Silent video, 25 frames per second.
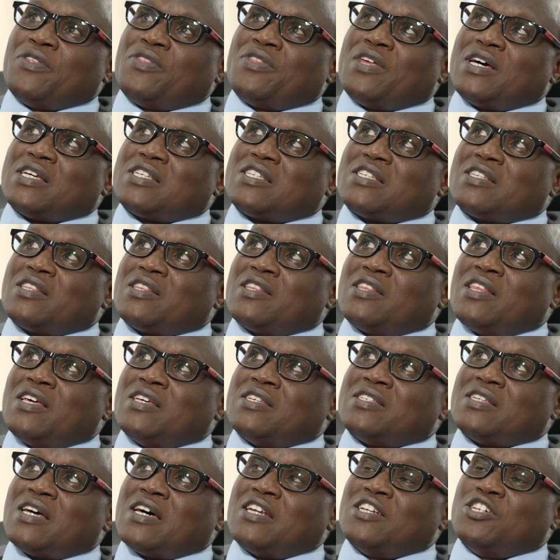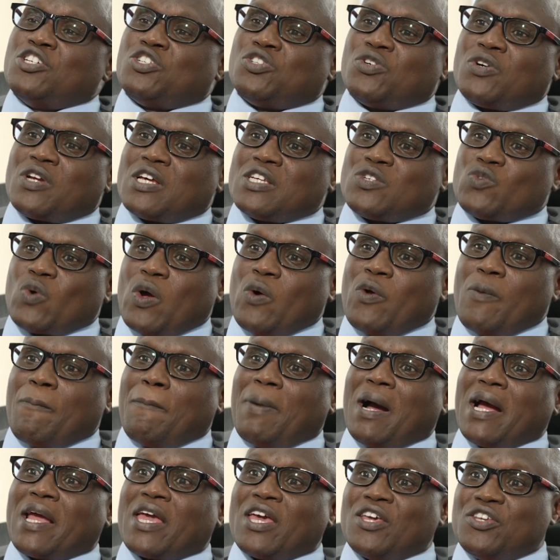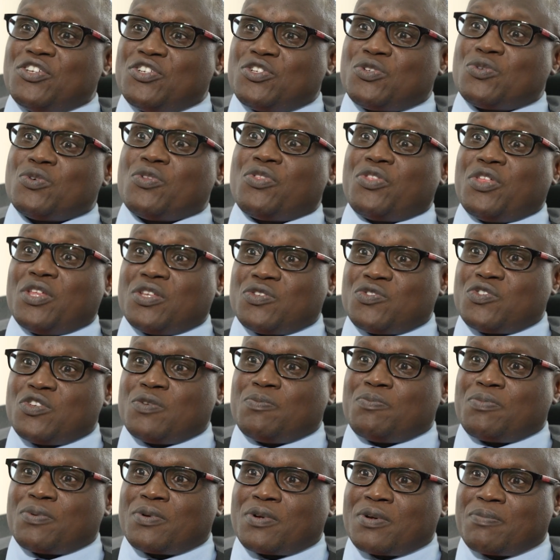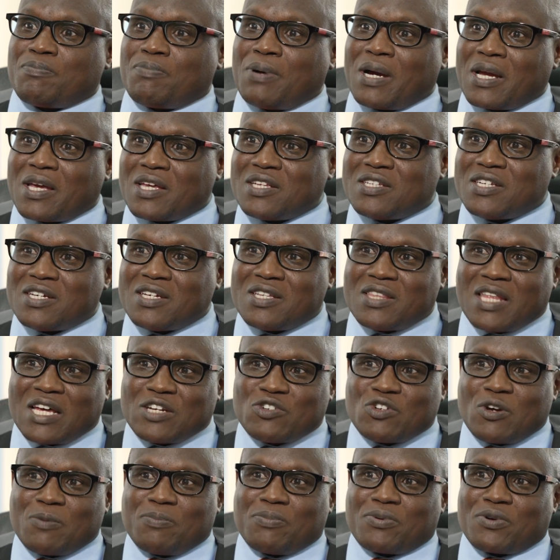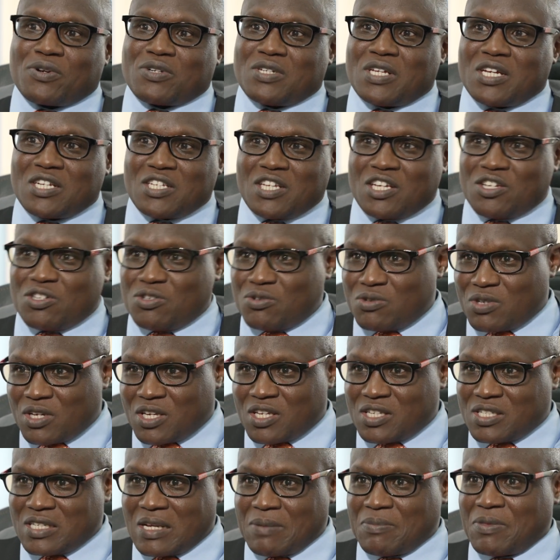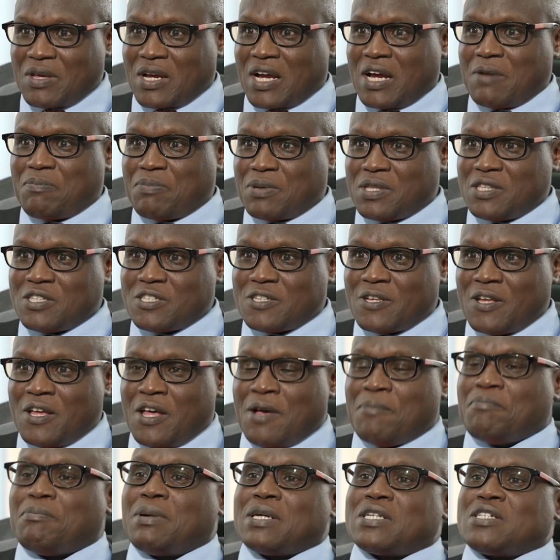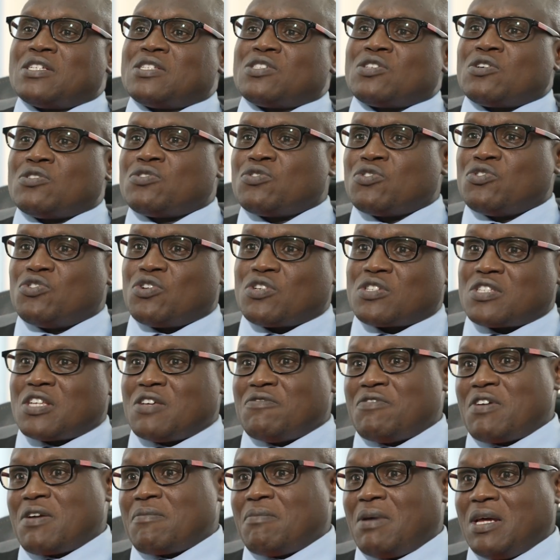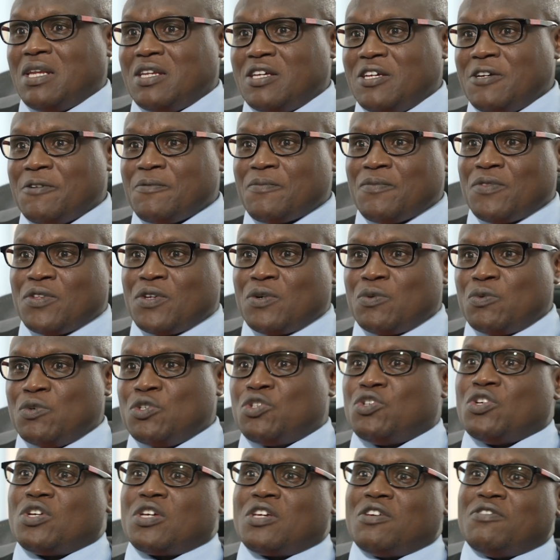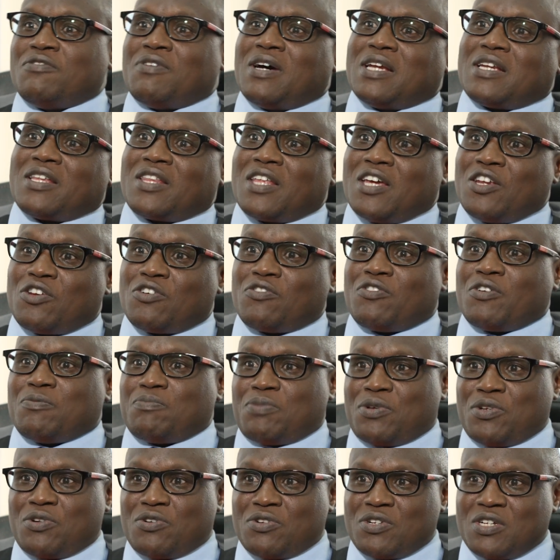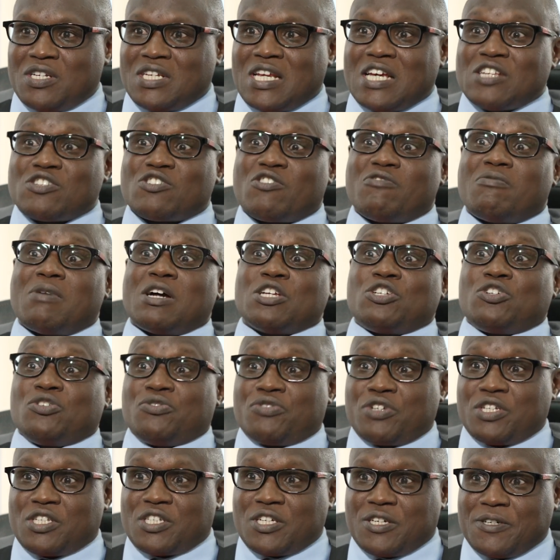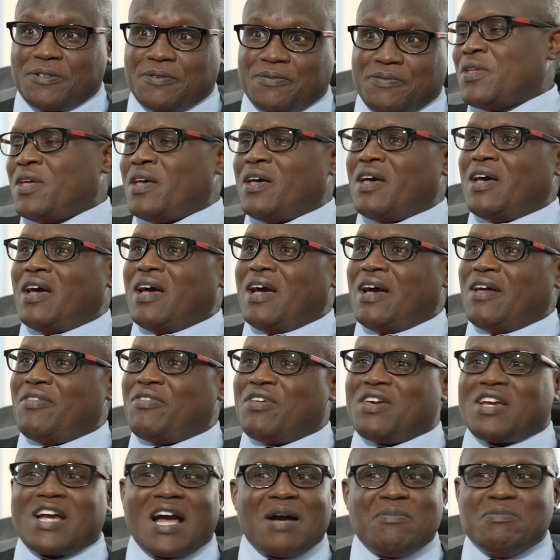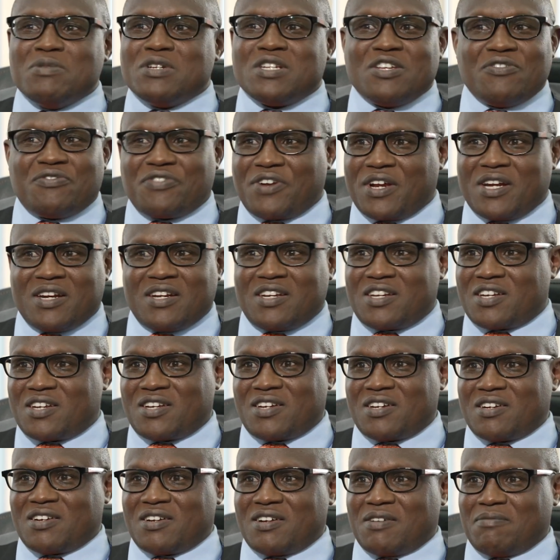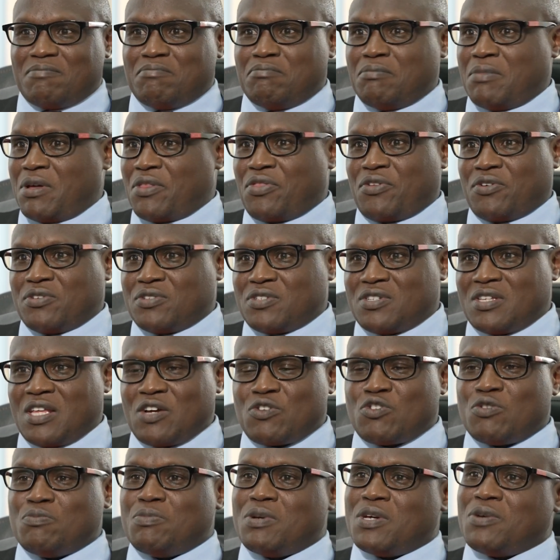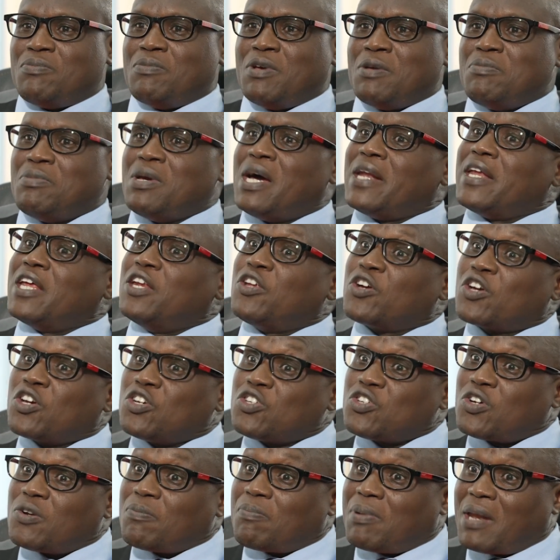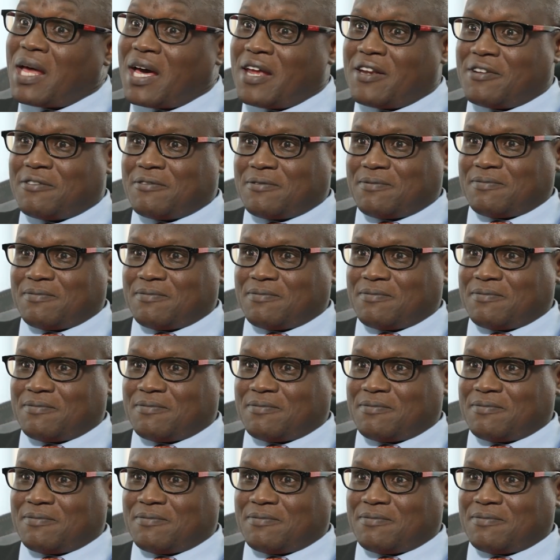There is an insurance where we package two things. Packaging that you're protecting you in case something happens, but it's also you're saving money, which you can give at the end of the period in terms of maturity. They come with different methods. They could be maybe an education plan.